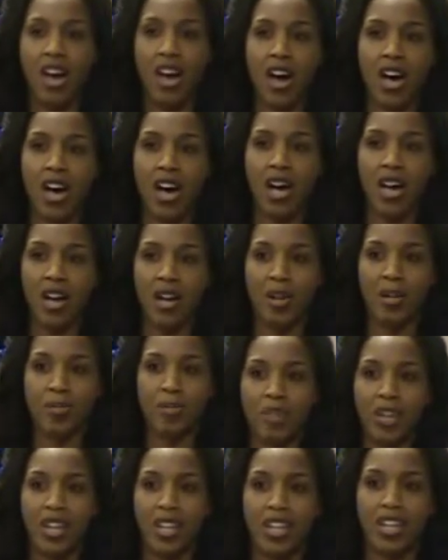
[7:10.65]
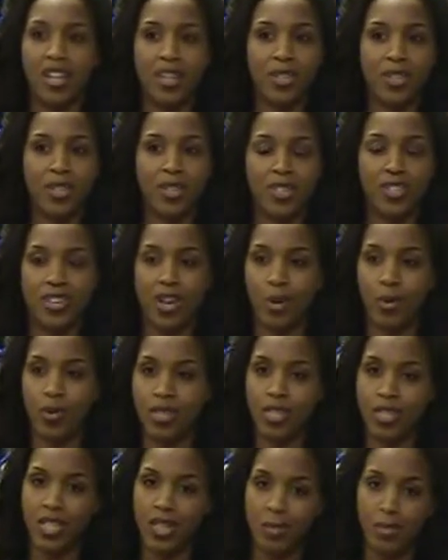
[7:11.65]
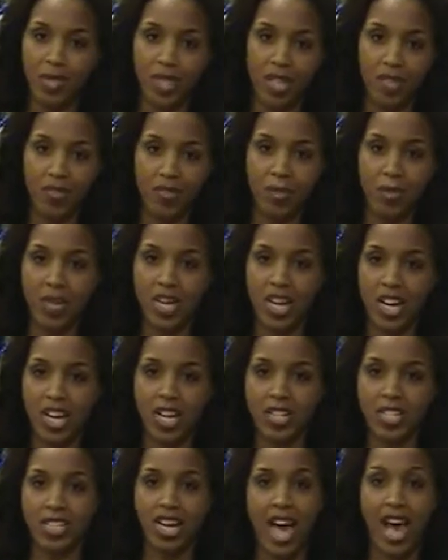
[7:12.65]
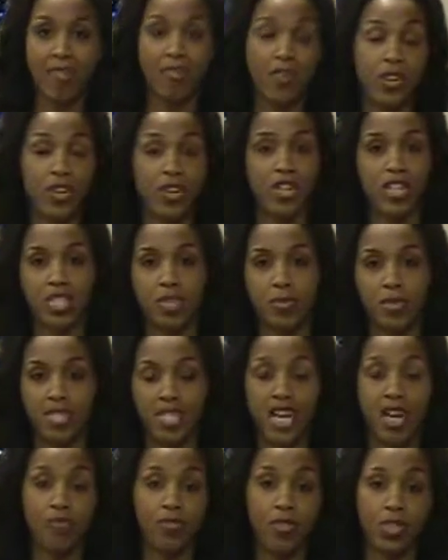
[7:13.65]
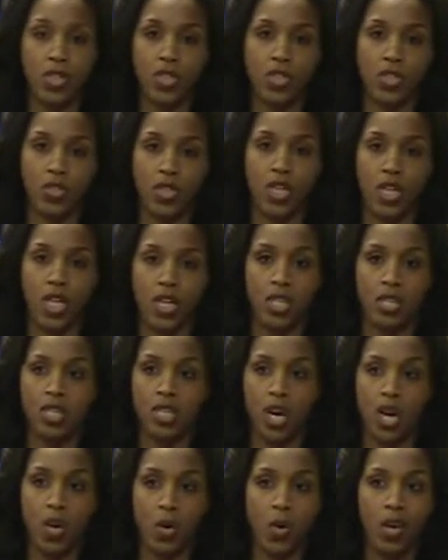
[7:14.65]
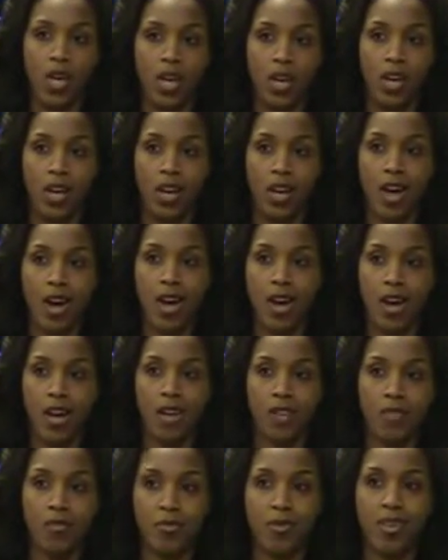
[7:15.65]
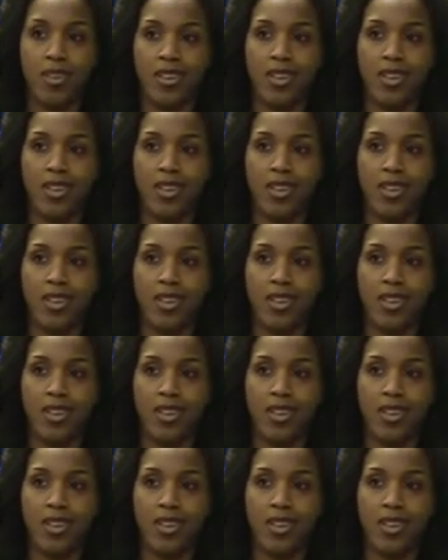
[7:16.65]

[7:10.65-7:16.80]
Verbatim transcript: Um, I know there's always teams looking for players after Christmas, after the New Year. So um,